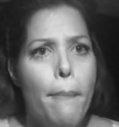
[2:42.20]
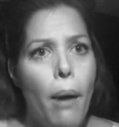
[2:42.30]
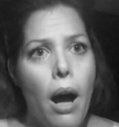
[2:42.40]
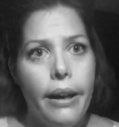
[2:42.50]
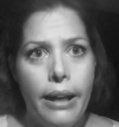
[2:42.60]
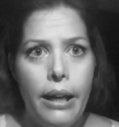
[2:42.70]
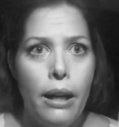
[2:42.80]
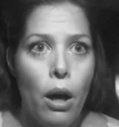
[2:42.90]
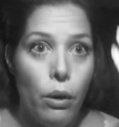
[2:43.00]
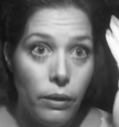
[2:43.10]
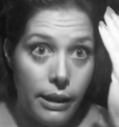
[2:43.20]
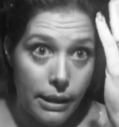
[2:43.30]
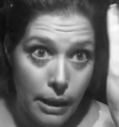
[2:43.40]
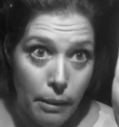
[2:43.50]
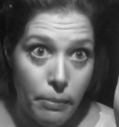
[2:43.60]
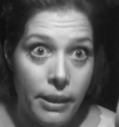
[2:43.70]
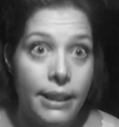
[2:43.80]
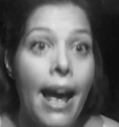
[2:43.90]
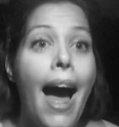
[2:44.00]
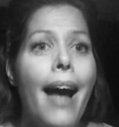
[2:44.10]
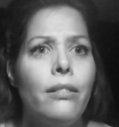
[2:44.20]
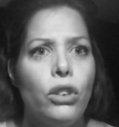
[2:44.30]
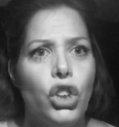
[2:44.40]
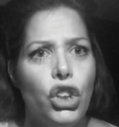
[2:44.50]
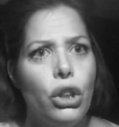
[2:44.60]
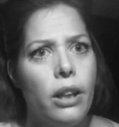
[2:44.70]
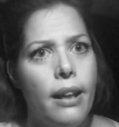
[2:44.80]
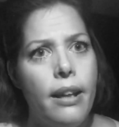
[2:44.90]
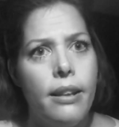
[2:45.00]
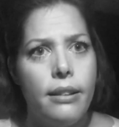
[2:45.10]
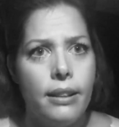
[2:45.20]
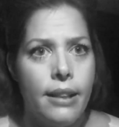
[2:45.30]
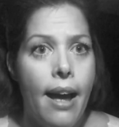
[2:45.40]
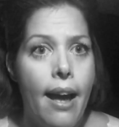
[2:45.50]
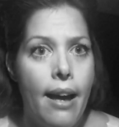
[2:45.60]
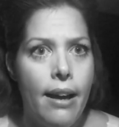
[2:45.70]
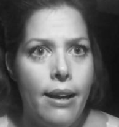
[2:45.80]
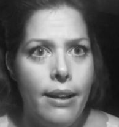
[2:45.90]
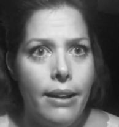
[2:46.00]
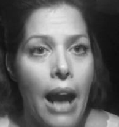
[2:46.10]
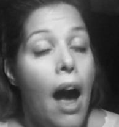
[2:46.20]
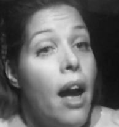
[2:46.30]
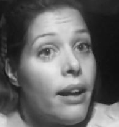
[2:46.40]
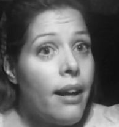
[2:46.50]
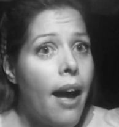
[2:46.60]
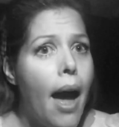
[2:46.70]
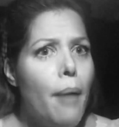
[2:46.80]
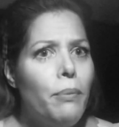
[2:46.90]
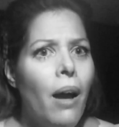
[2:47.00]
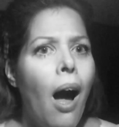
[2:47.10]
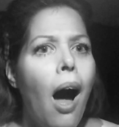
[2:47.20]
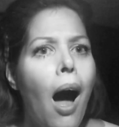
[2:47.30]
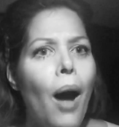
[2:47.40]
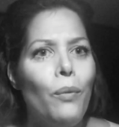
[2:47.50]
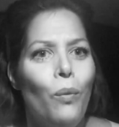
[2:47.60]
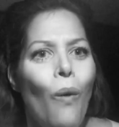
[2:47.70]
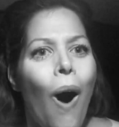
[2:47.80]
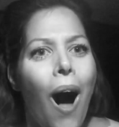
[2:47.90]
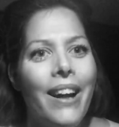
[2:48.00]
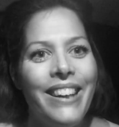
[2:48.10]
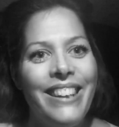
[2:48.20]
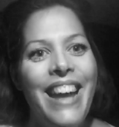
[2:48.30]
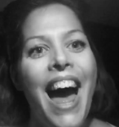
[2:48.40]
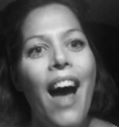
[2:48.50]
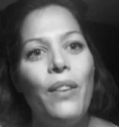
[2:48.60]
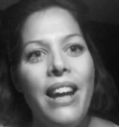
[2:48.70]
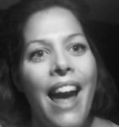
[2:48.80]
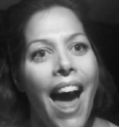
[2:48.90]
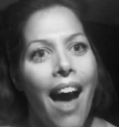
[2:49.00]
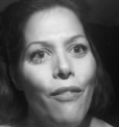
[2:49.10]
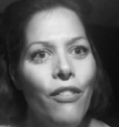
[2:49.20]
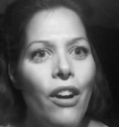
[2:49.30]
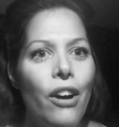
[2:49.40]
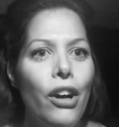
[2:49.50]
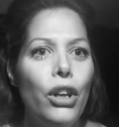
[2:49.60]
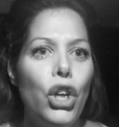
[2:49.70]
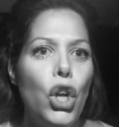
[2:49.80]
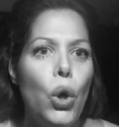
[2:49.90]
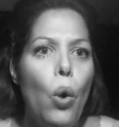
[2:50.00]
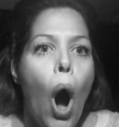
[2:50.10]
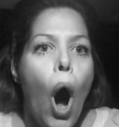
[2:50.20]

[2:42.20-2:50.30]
But he only tipped his hat and shook his head. Kept on walking down the avenue